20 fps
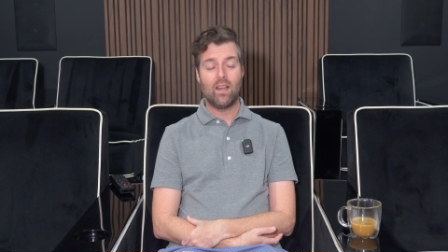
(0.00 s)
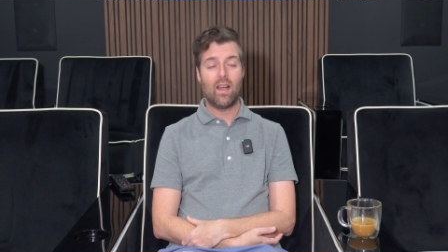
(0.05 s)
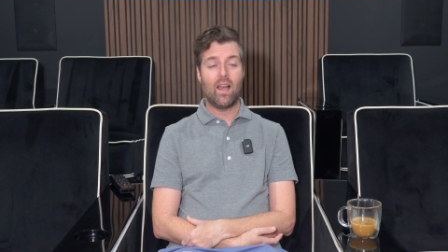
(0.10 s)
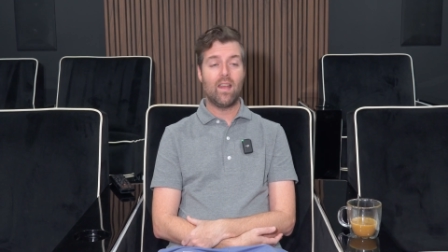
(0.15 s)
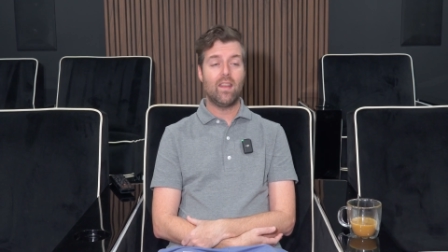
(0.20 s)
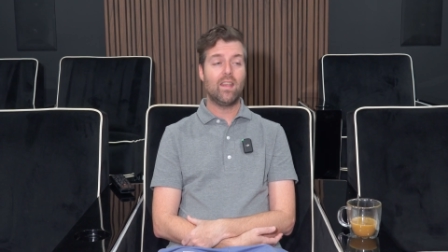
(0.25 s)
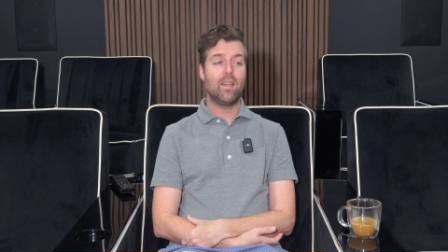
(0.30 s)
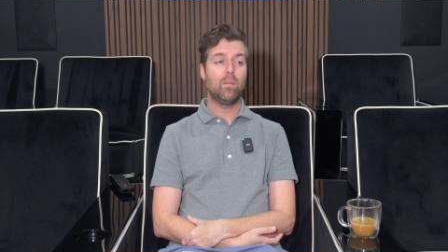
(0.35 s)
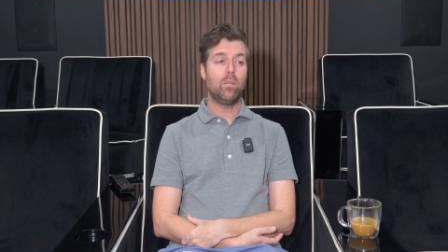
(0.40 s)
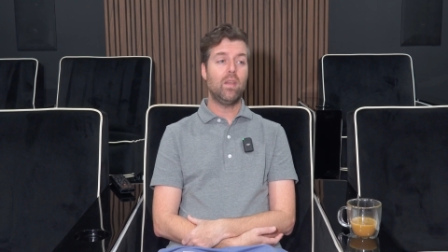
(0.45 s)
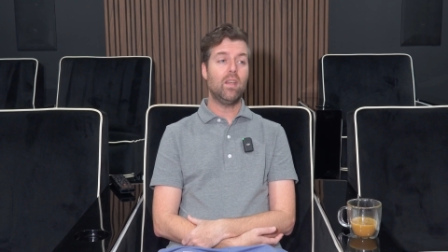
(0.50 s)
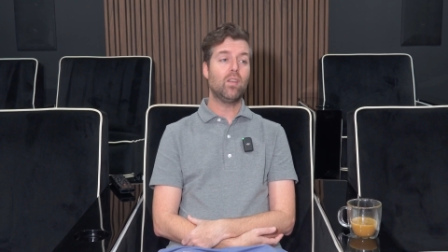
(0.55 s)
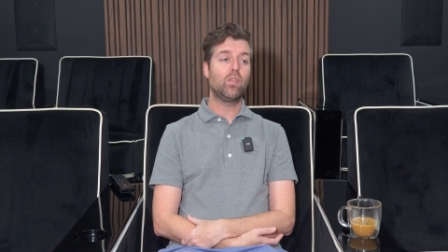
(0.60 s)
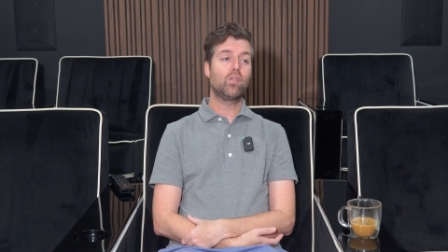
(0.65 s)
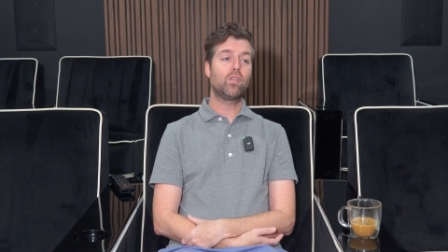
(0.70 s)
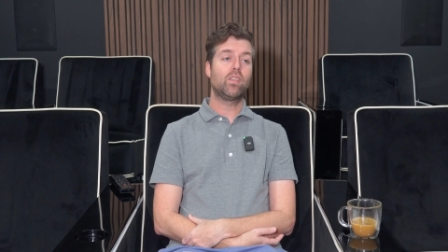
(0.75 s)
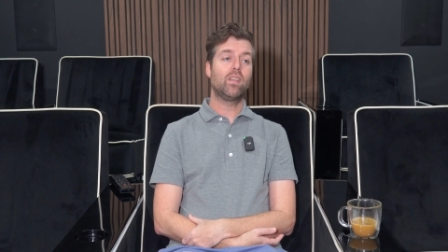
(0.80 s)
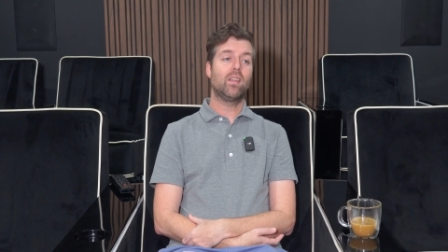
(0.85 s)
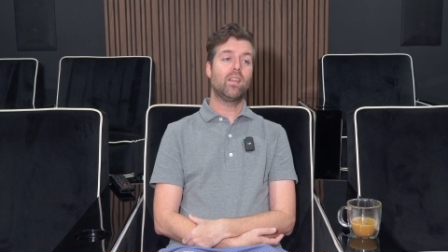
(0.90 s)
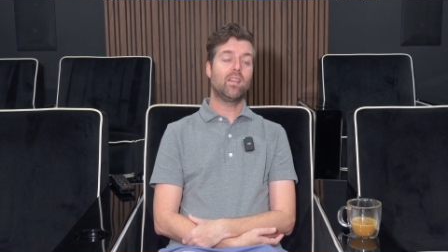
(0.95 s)
I think it'd be
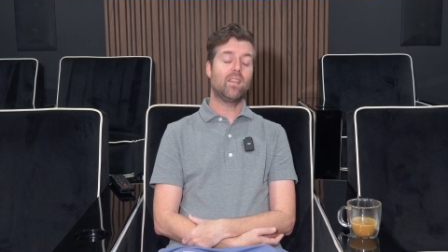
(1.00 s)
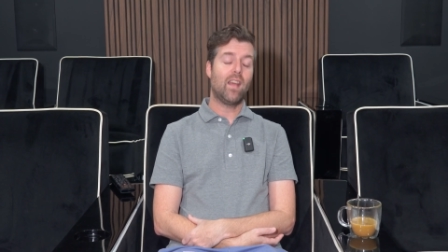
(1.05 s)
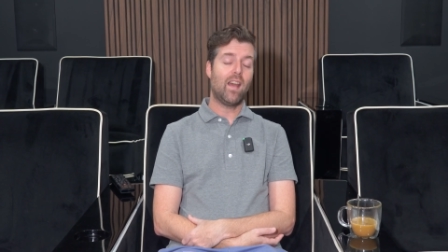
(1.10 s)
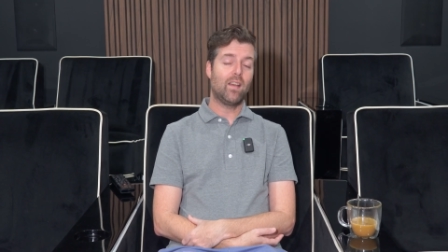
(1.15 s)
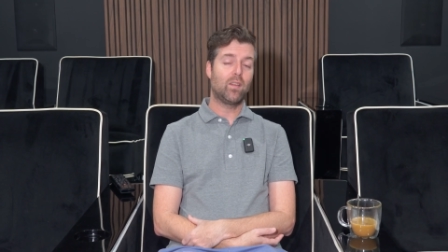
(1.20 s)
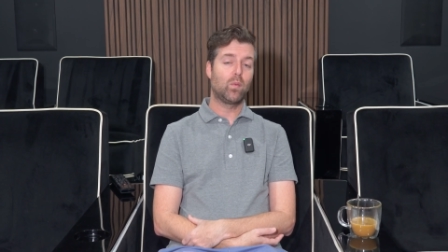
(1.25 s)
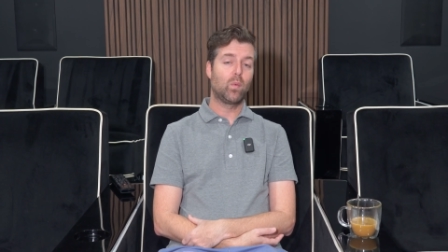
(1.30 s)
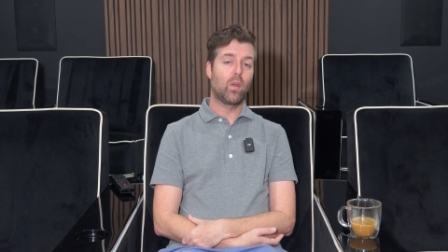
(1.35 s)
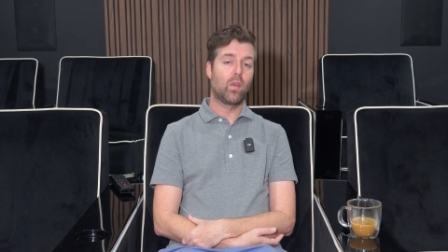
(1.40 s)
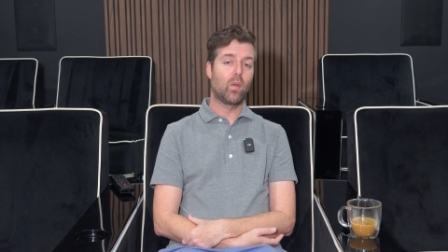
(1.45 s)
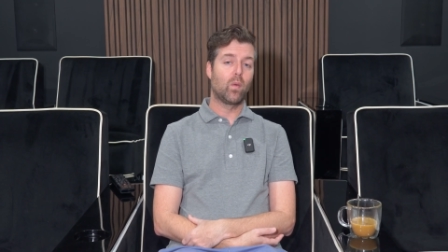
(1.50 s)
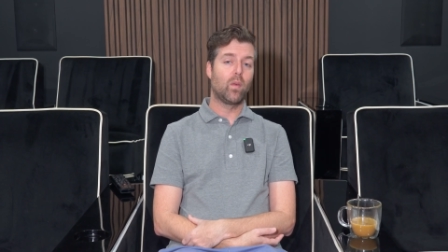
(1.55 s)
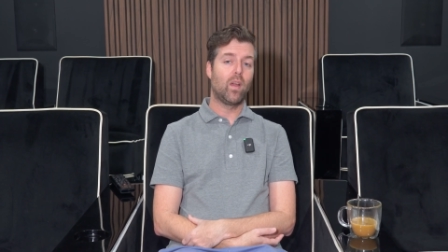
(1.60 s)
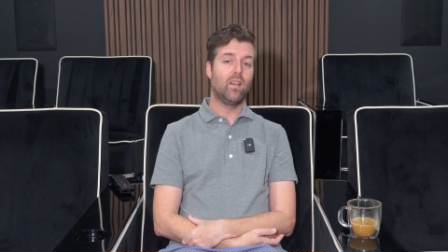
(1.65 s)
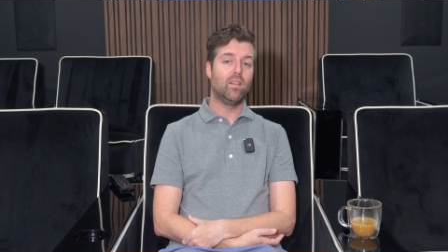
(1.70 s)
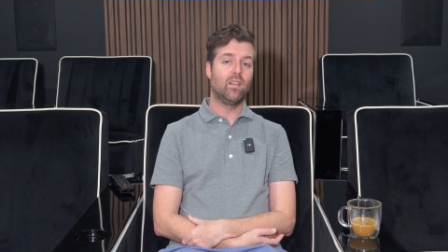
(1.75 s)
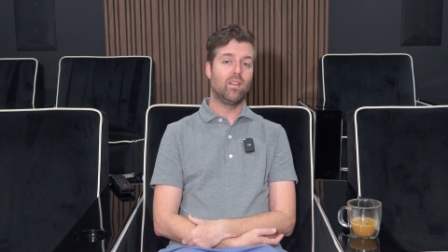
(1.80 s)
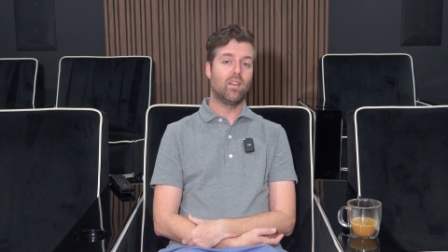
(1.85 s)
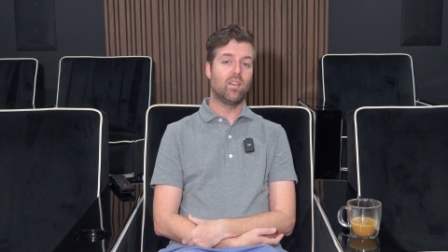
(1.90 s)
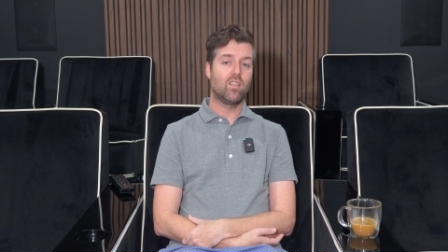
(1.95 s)
interesting to test whether
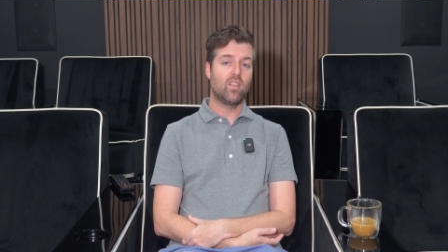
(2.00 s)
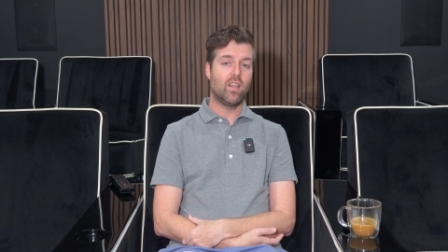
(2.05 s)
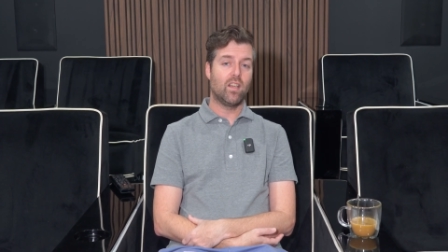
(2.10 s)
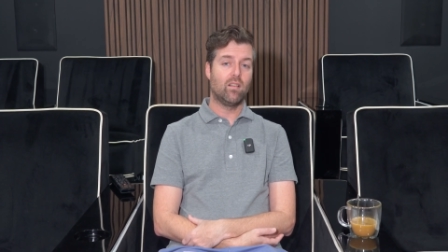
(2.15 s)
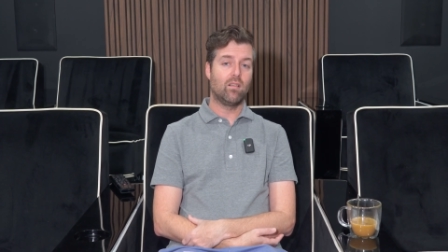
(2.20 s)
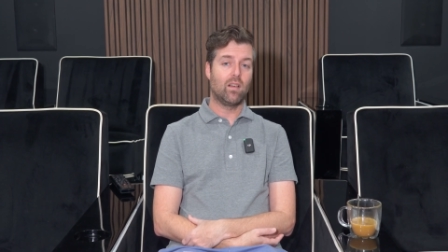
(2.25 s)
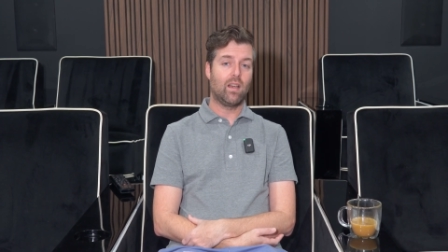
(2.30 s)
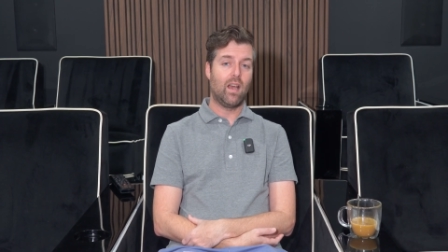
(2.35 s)
raising the channel